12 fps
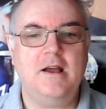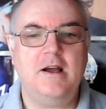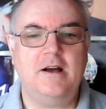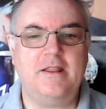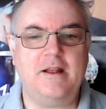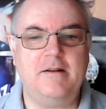
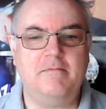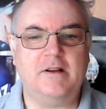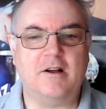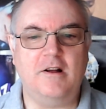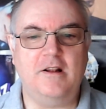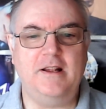And then we
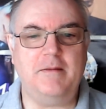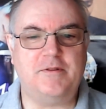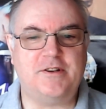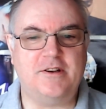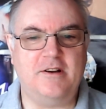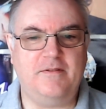got Lip
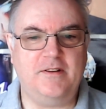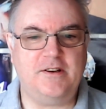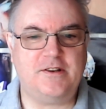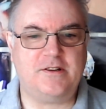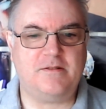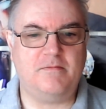
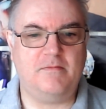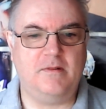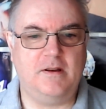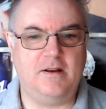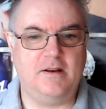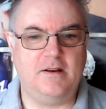Service.
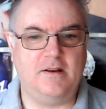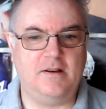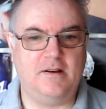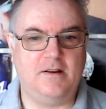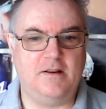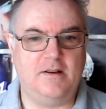
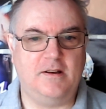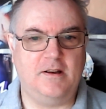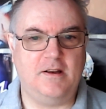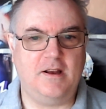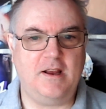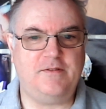
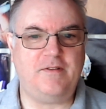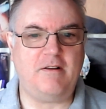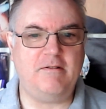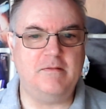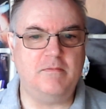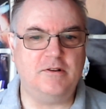It's
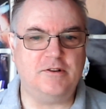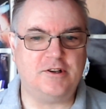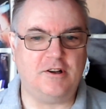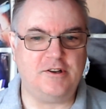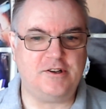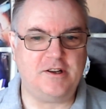very much
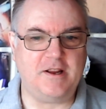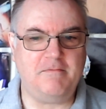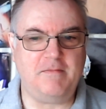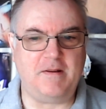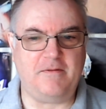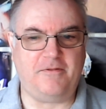like Sleep.
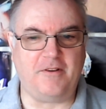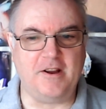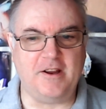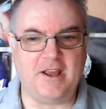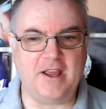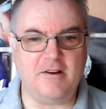A bit
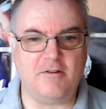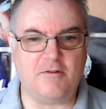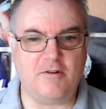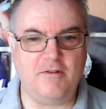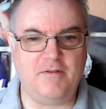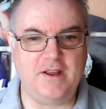funky and
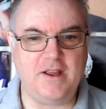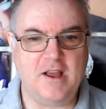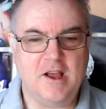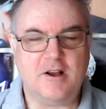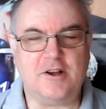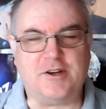groovy.
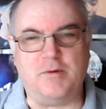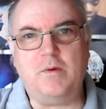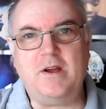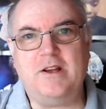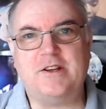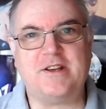Got some
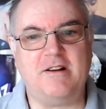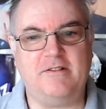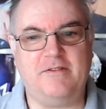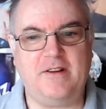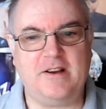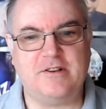weird sound
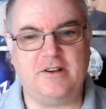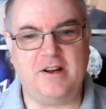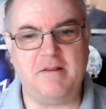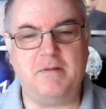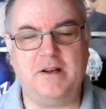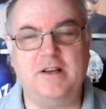effects on
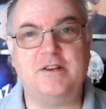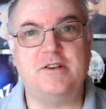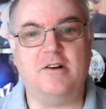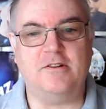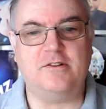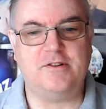it, but it's
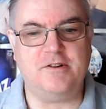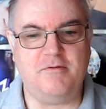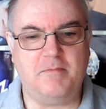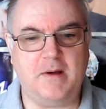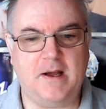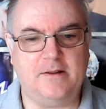not too
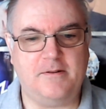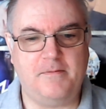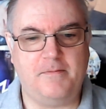bad.